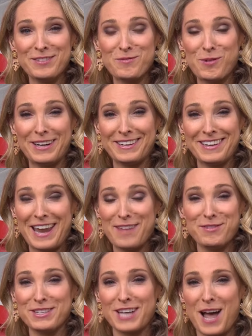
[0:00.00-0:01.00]

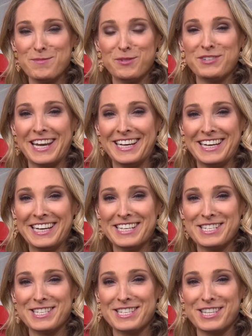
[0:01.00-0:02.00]
whatever time of day it
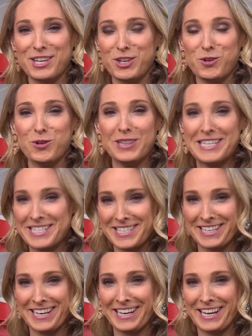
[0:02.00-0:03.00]
is that you're
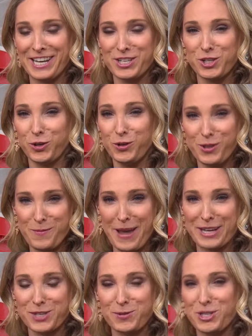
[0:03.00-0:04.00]
listening to The
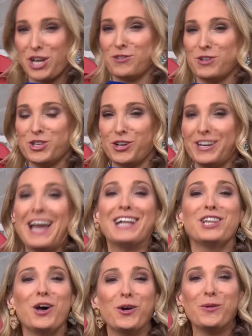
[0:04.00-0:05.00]
Bench with Jenna and Jon.
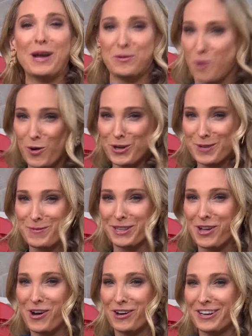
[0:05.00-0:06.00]
Hello and welcome
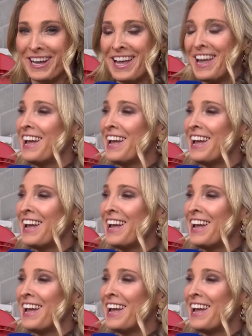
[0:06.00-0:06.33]
along.